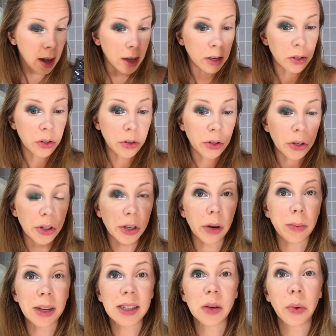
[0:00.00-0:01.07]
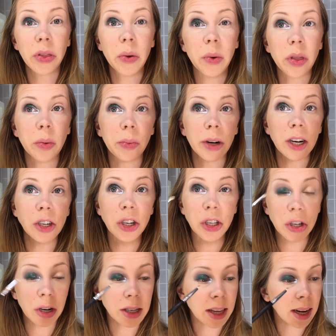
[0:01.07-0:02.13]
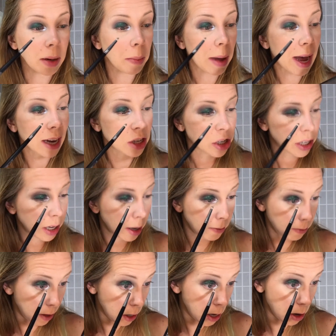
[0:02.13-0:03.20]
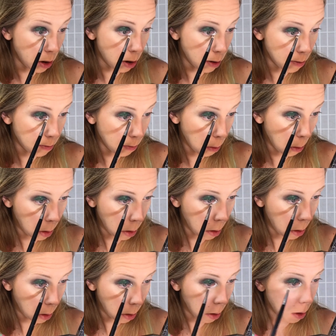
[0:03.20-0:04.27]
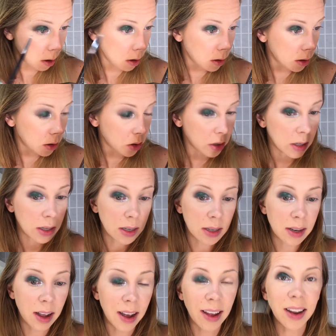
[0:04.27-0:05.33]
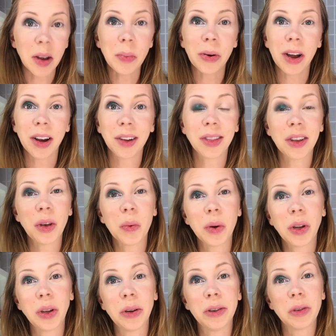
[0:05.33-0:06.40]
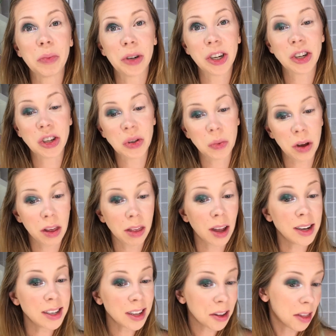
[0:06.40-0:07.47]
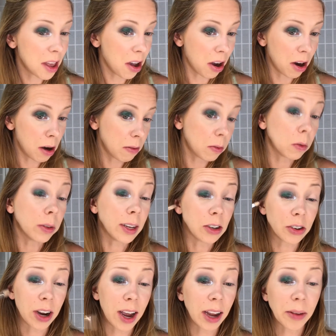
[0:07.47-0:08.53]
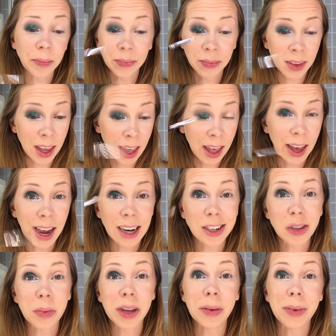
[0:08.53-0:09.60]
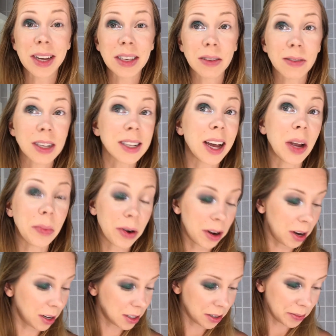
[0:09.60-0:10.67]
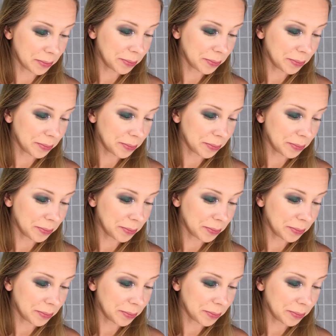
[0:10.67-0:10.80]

And as soon as you start messing with it with a brush, it starts getting patchy and flaking off. So this is not a product that you want to use brushes with until they are fully dry. I just made a mess of this eye product.